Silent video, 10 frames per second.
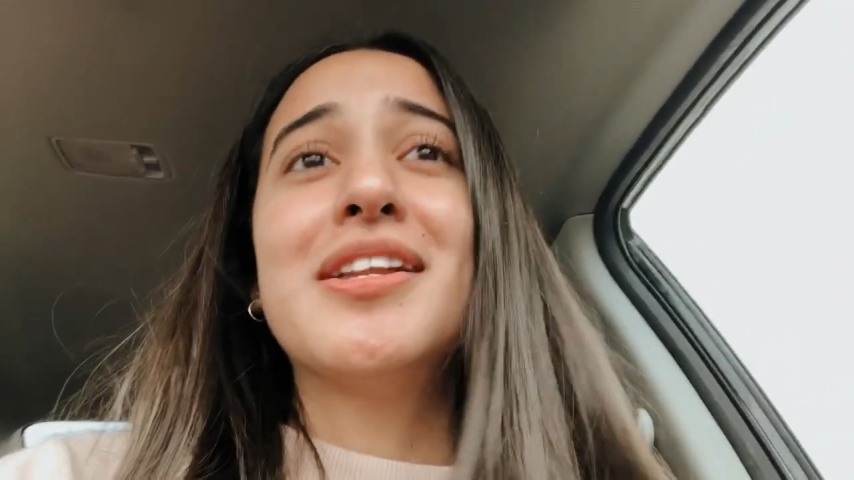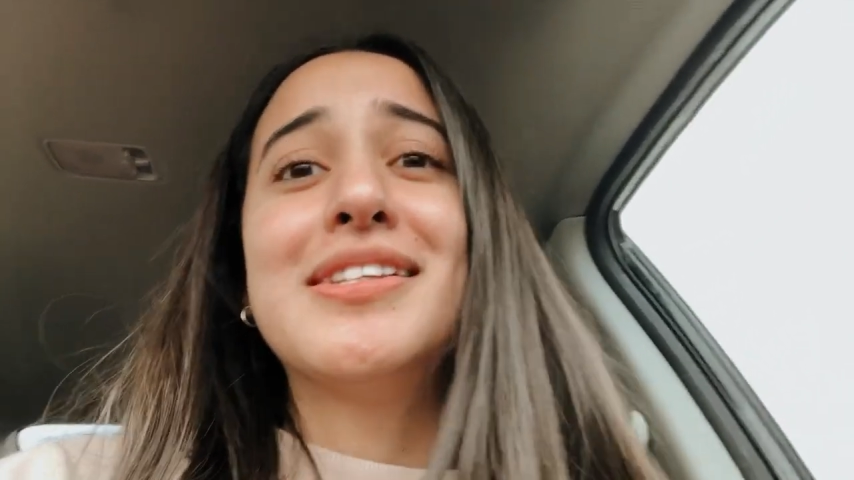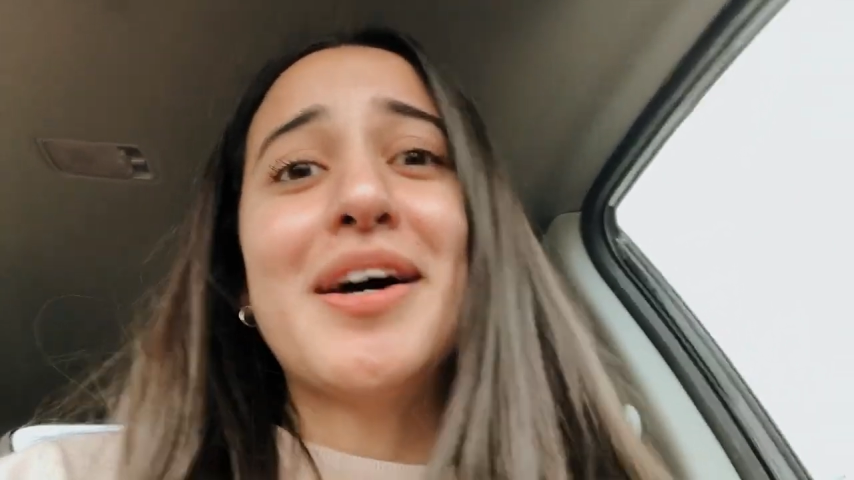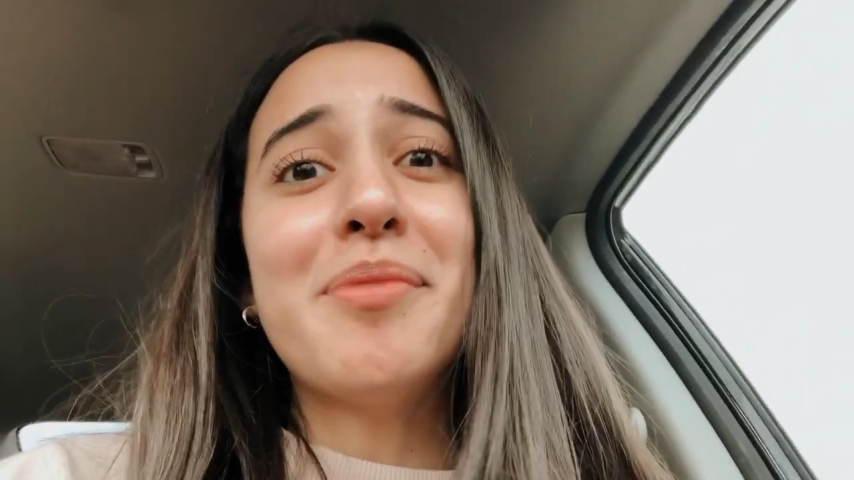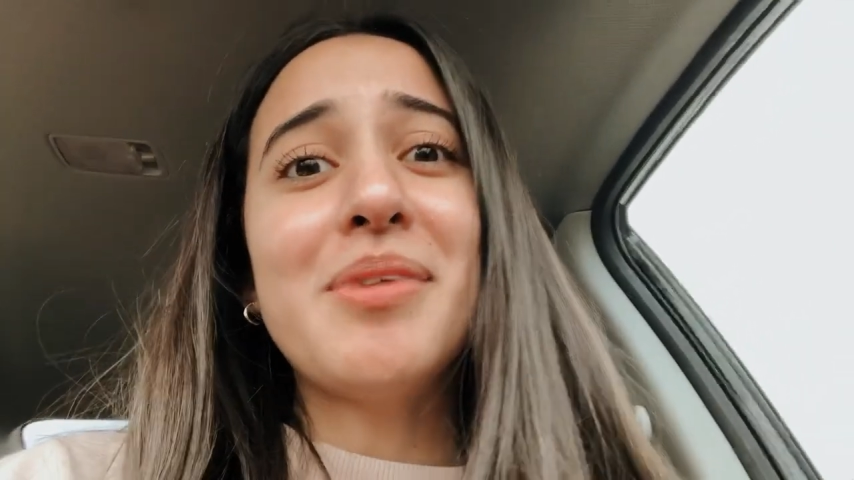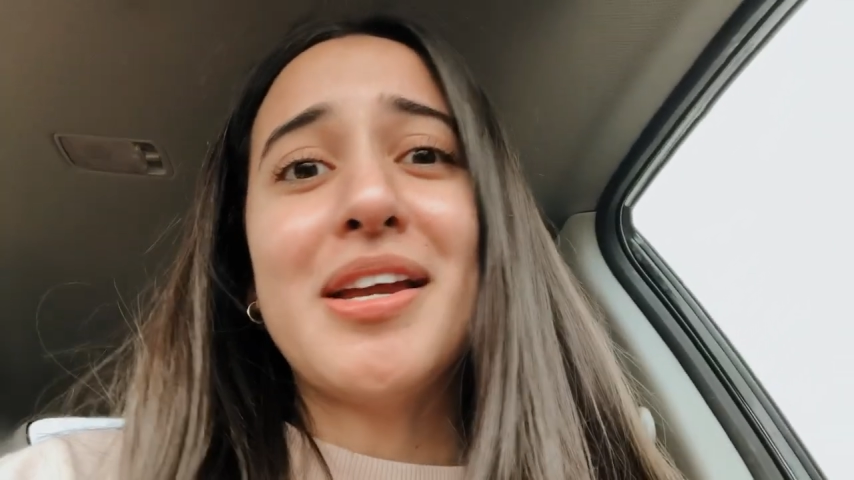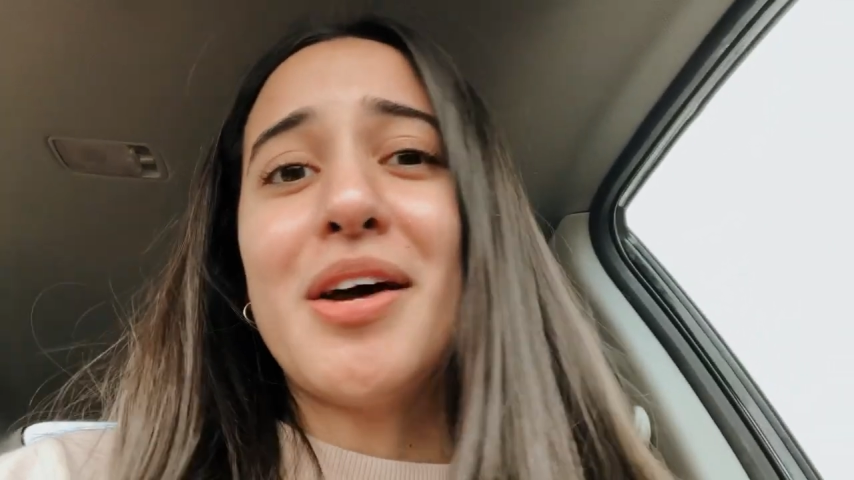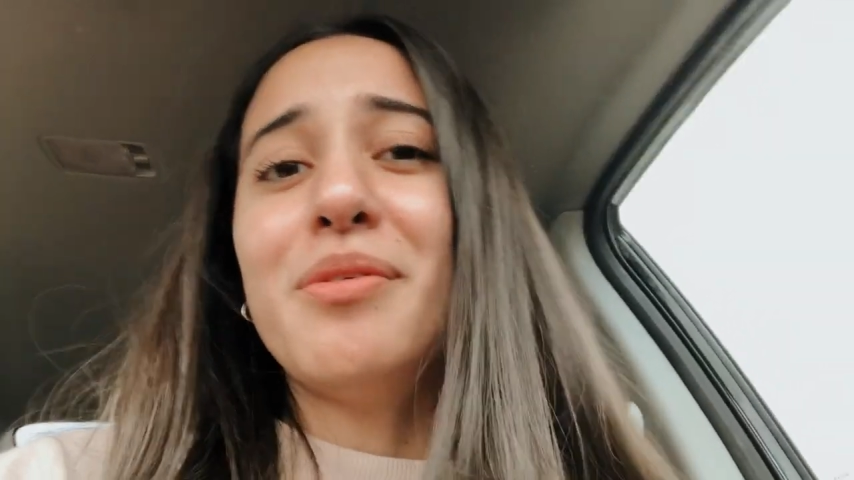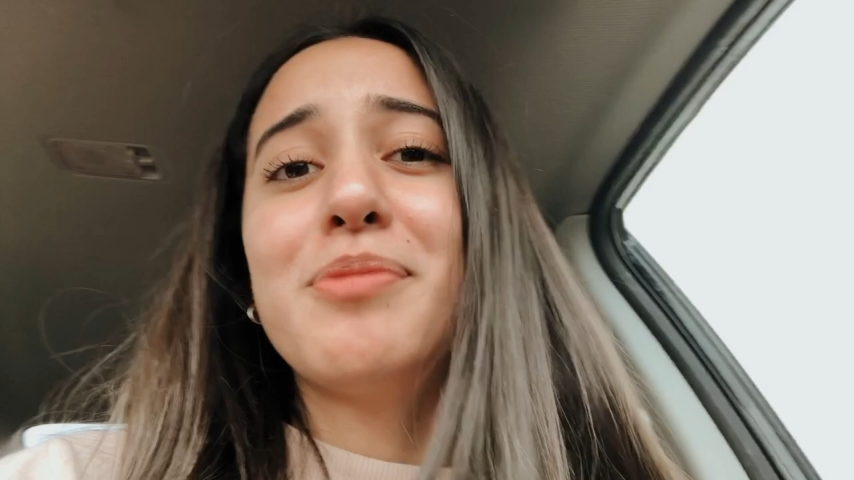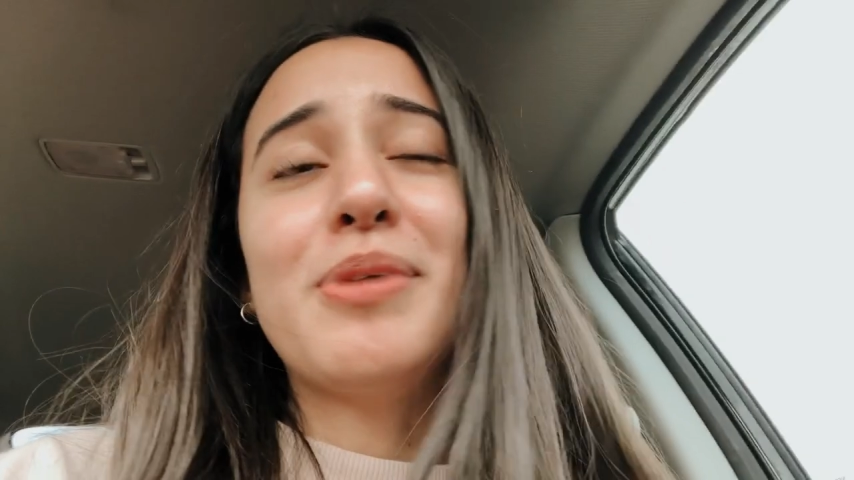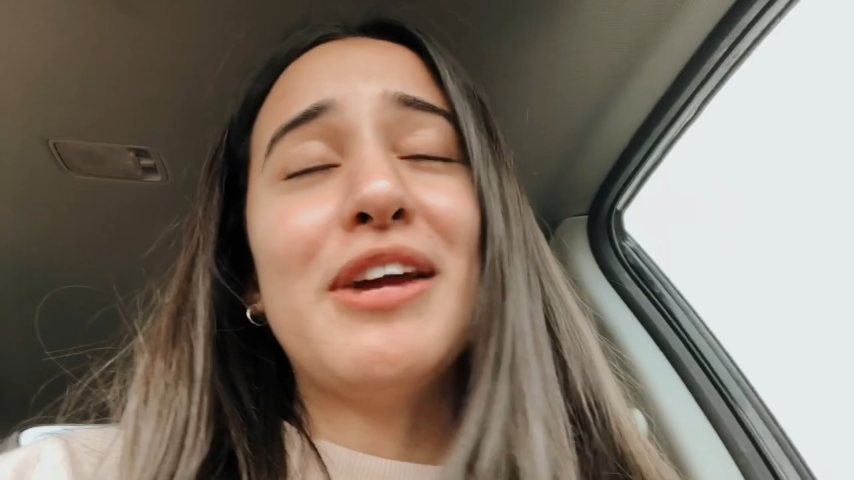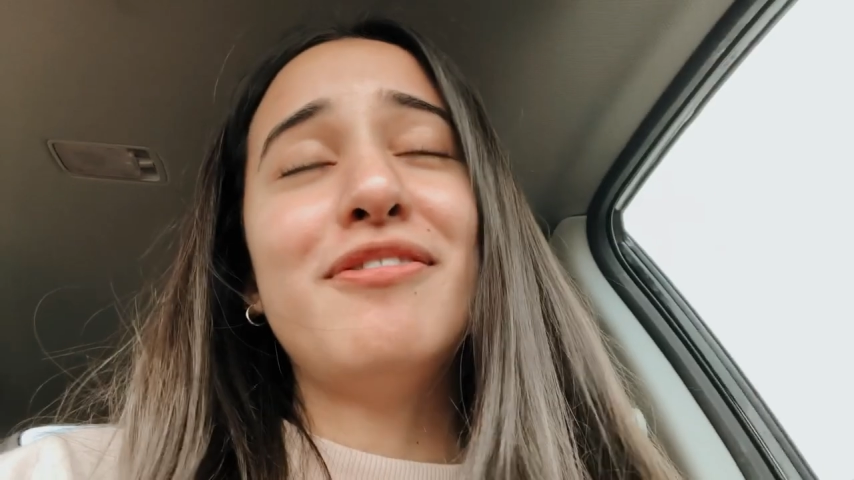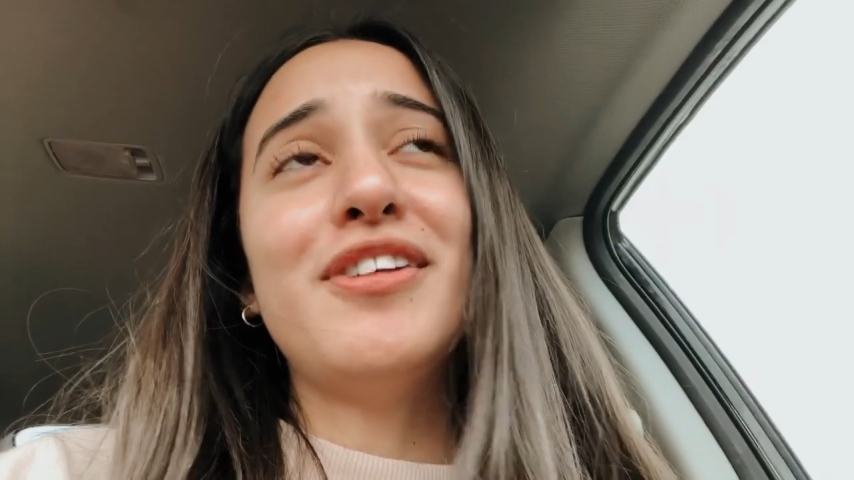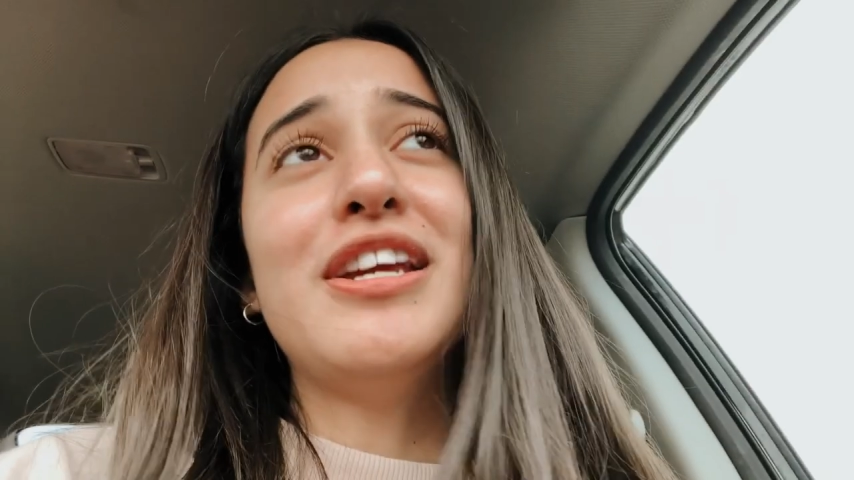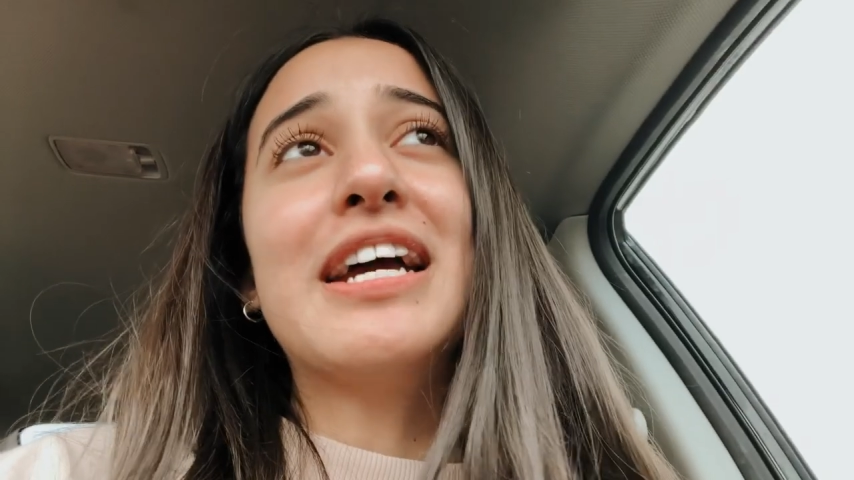tell me and I would pray
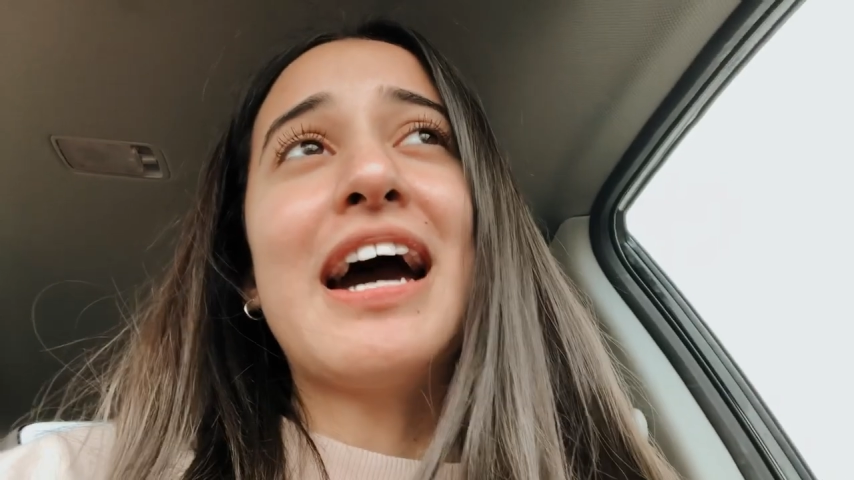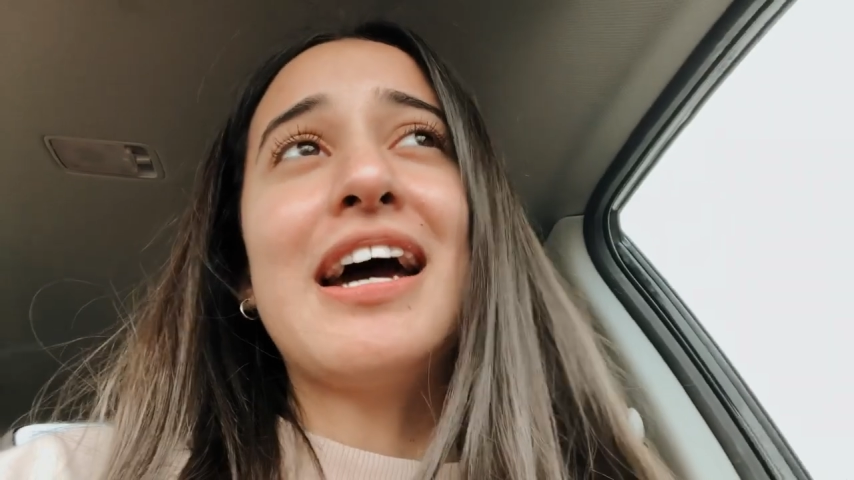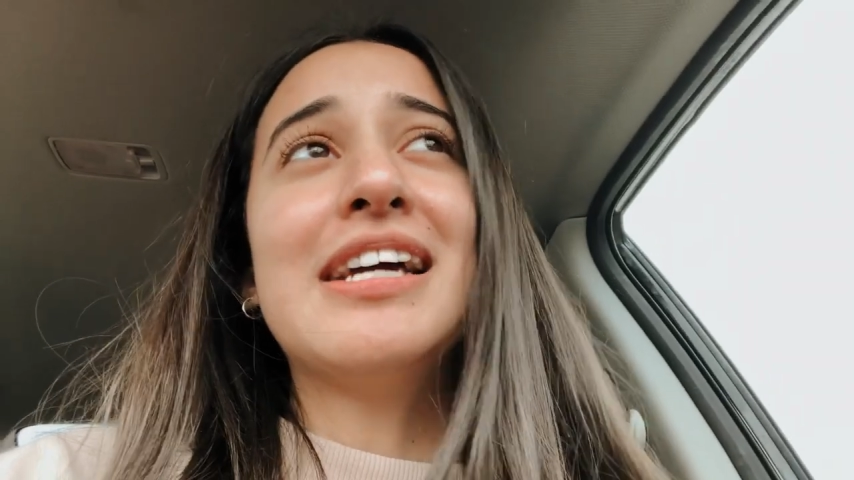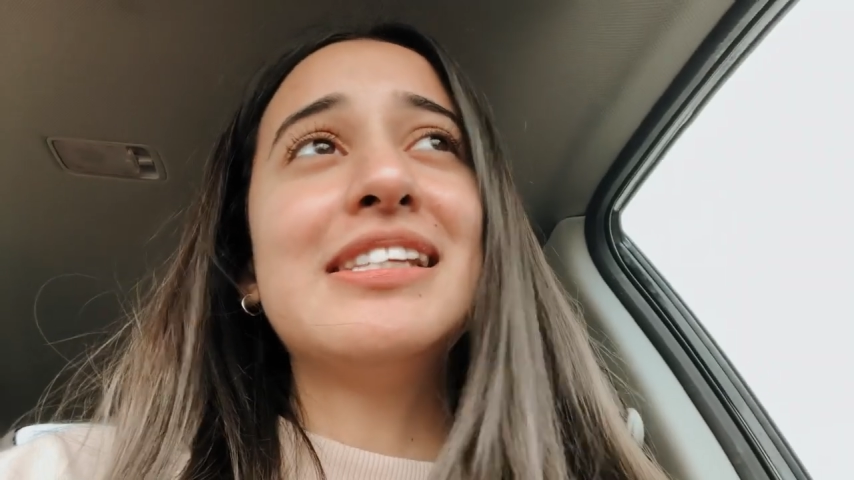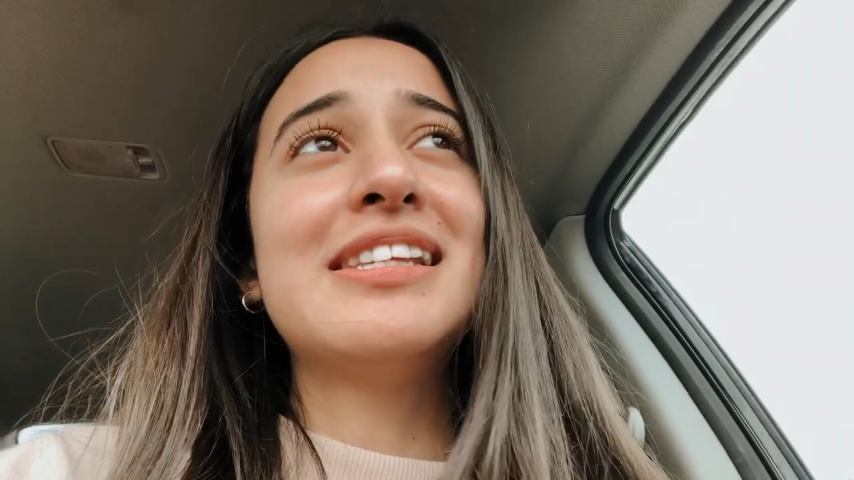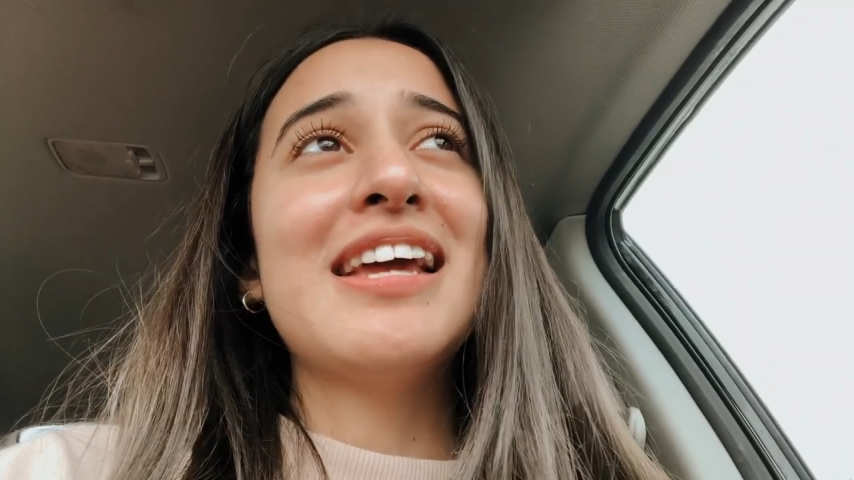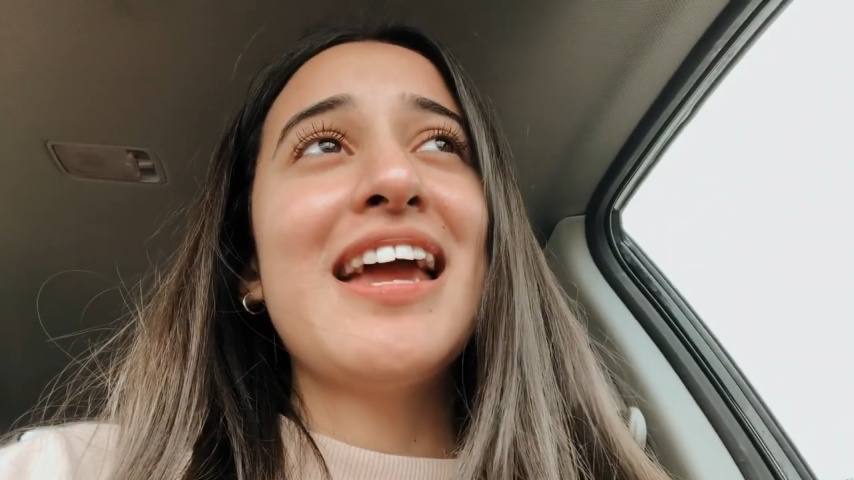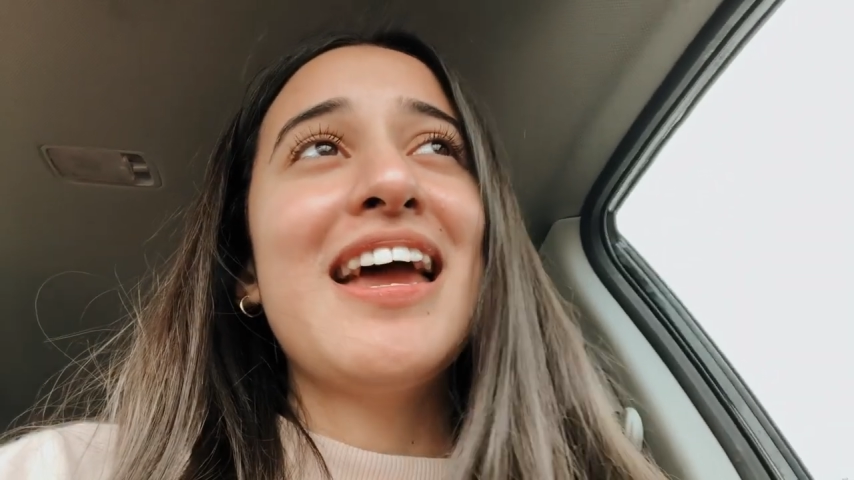for you guys.